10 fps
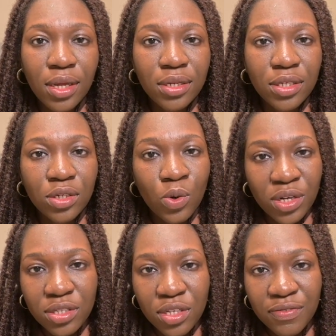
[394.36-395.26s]
the
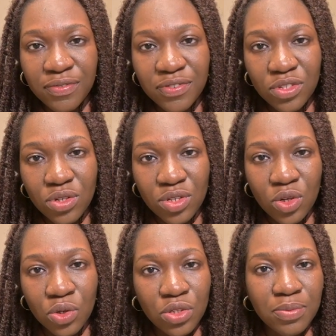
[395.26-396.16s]
quality of the video is
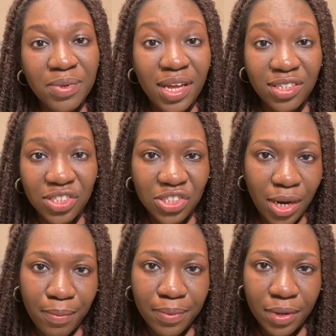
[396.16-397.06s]
not going to be as
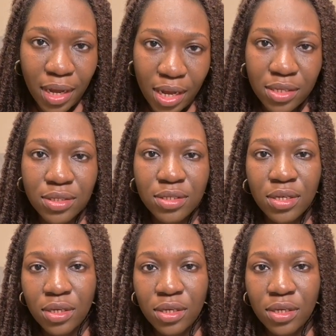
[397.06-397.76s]
sharp as